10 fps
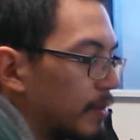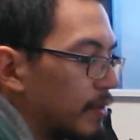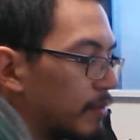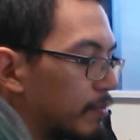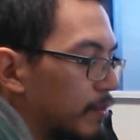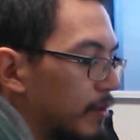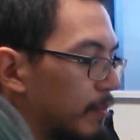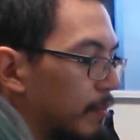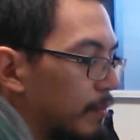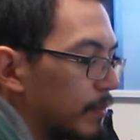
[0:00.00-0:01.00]
of
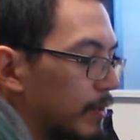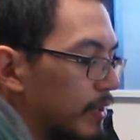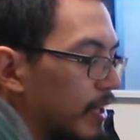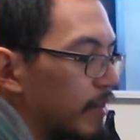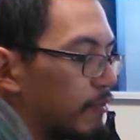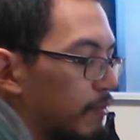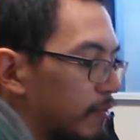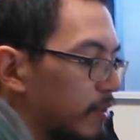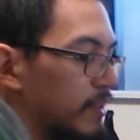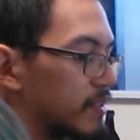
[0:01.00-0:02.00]
life,
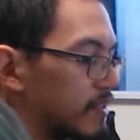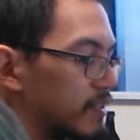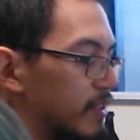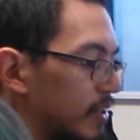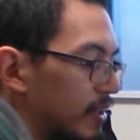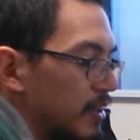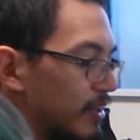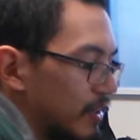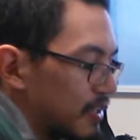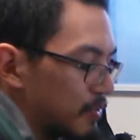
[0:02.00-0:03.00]
because
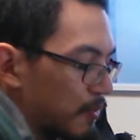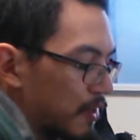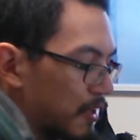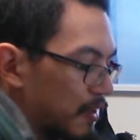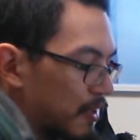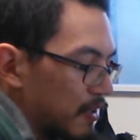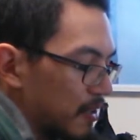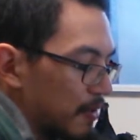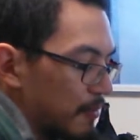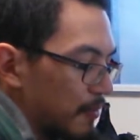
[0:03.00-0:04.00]
that's what I think
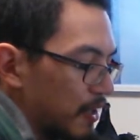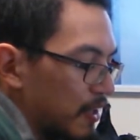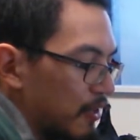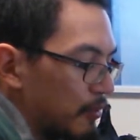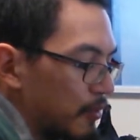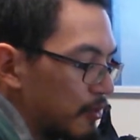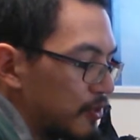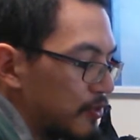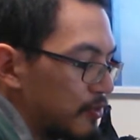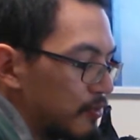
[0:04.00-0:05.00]
the color will
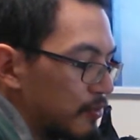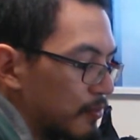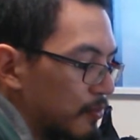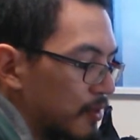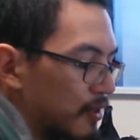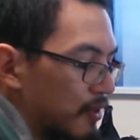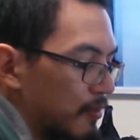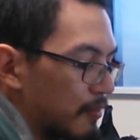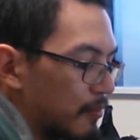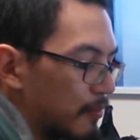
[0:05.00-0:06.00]
do with a
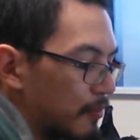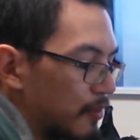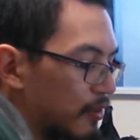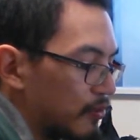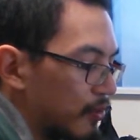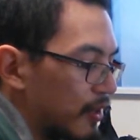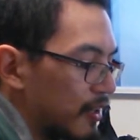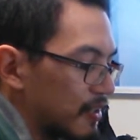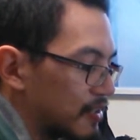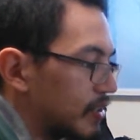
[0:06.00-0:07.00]
drawing.
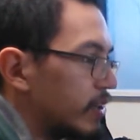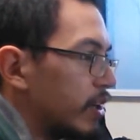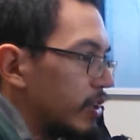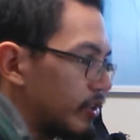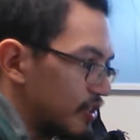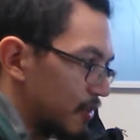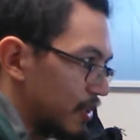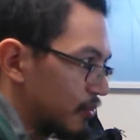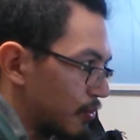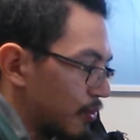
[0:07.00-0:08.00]
Because usually when
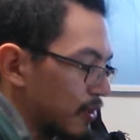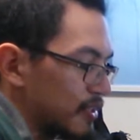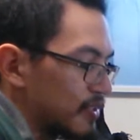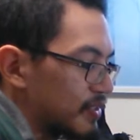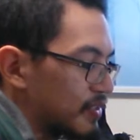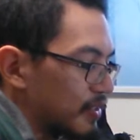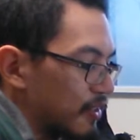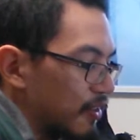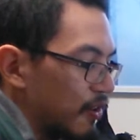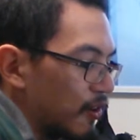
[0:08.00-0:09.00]
I draw, it's
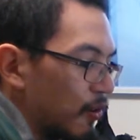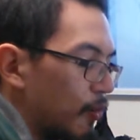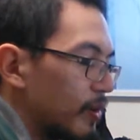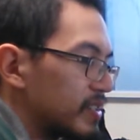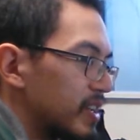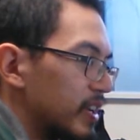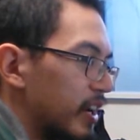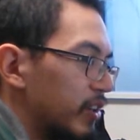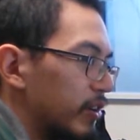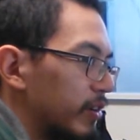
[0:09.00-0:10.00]
not always in
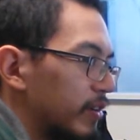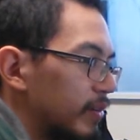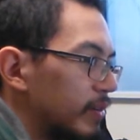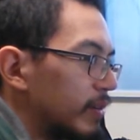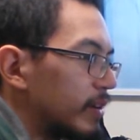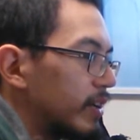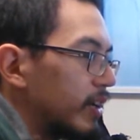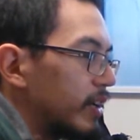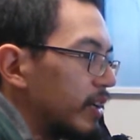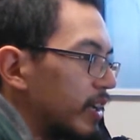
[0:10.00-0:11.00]
color,
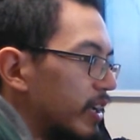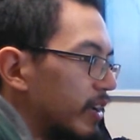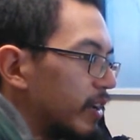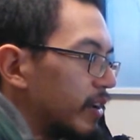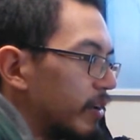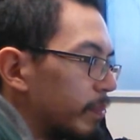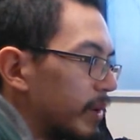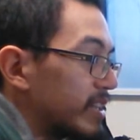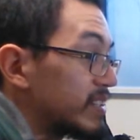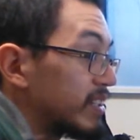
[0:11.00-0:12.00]
and
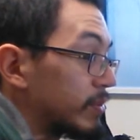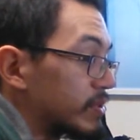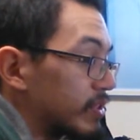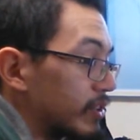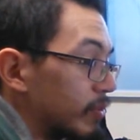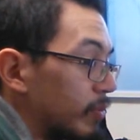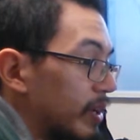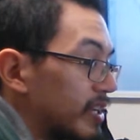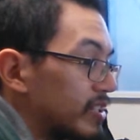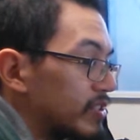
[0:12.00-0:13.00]
painting was a good
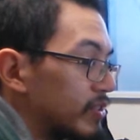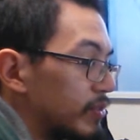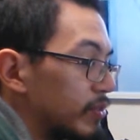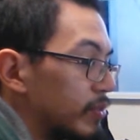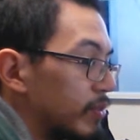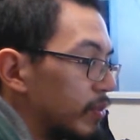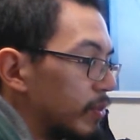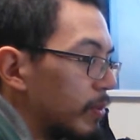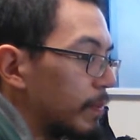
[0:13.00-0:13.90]
way to